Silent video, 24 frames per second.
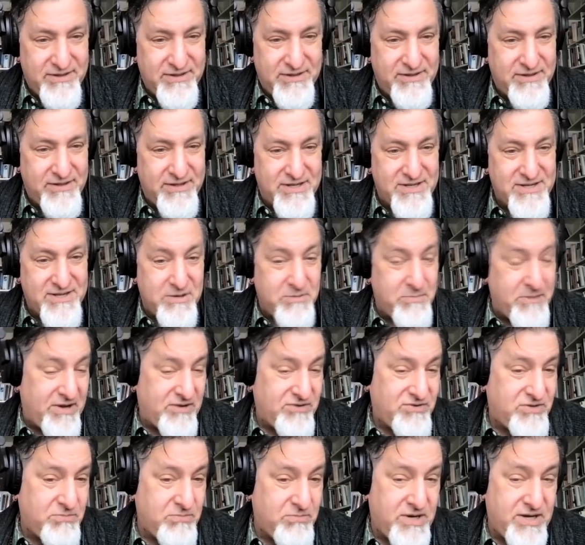doesn't
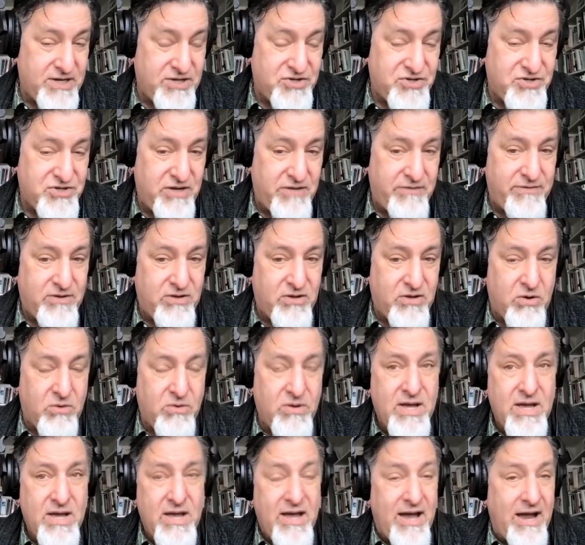amount to much, even
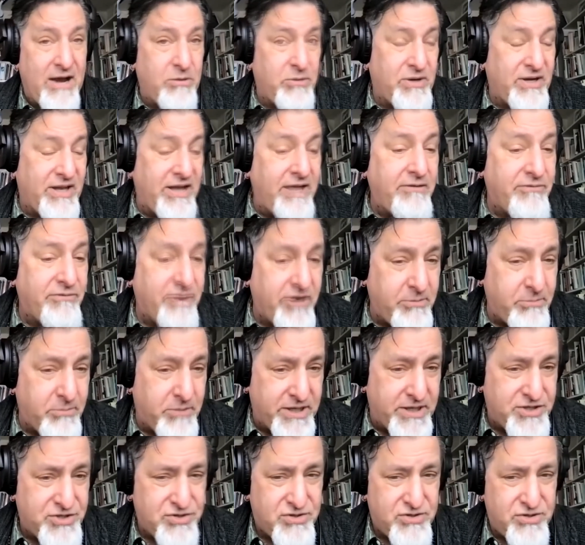though I relate very
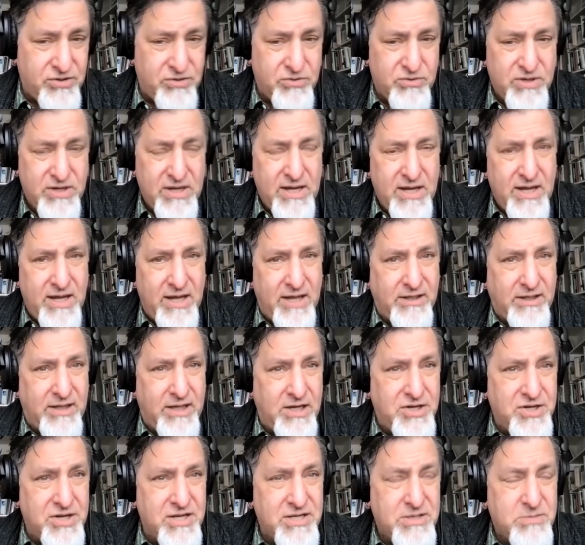much to
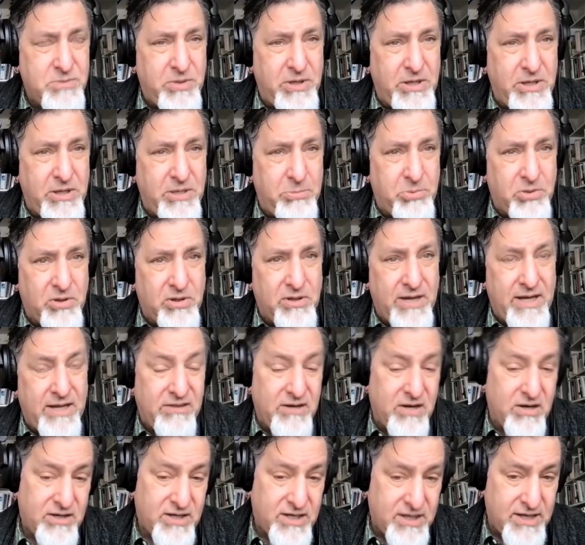indigenous people and
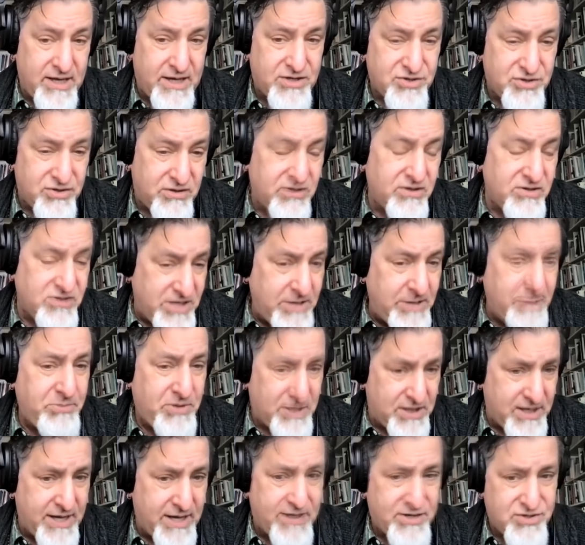their connection, their deep
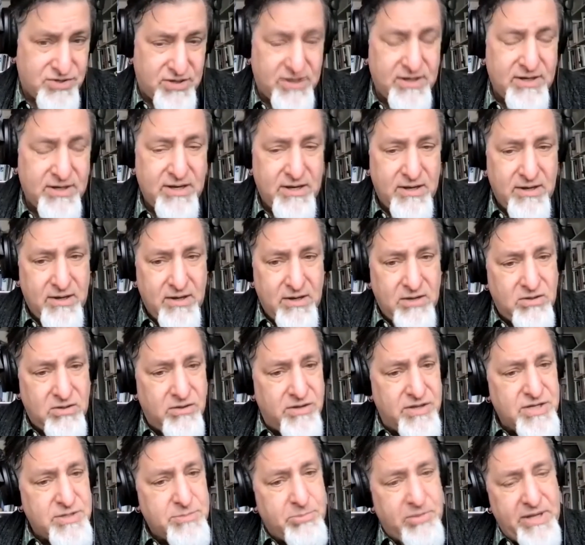connection to
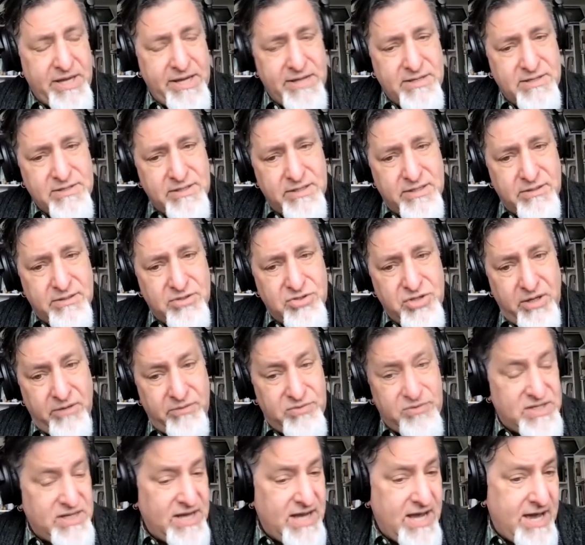this place in Chief
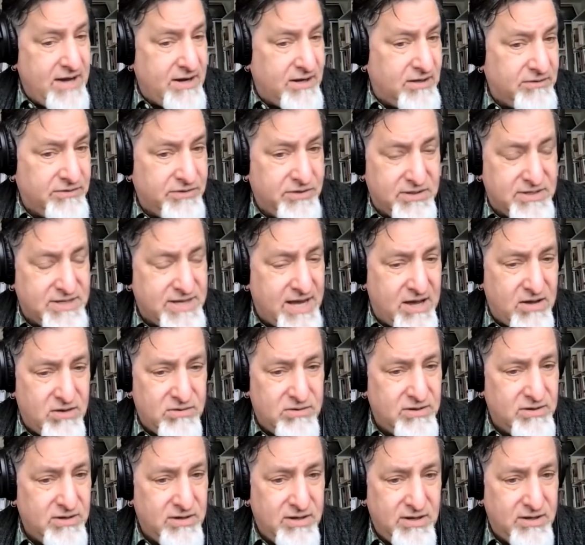Seattle. The
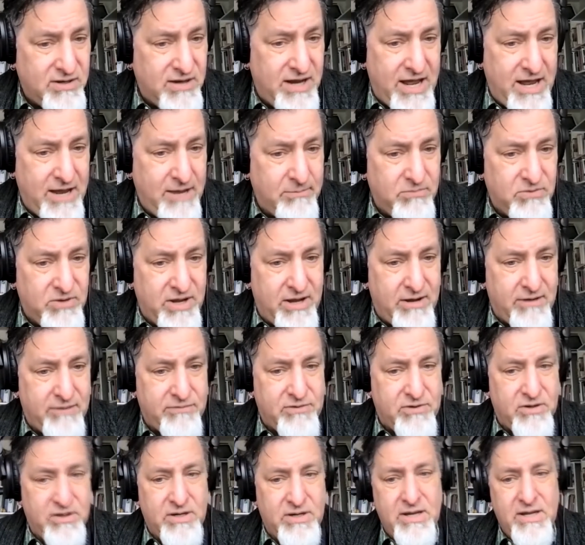town named
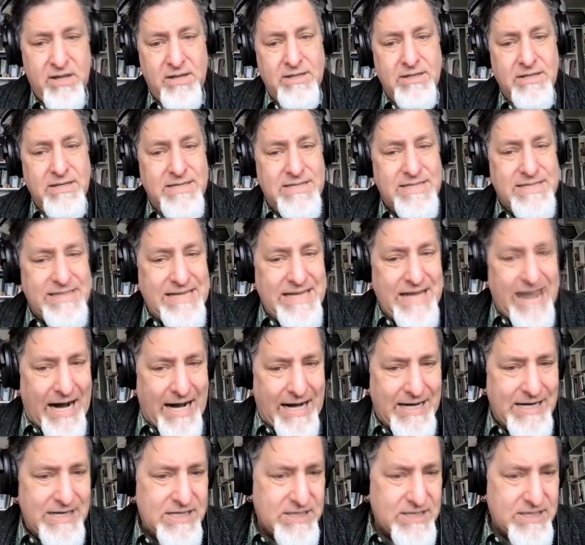after Seattle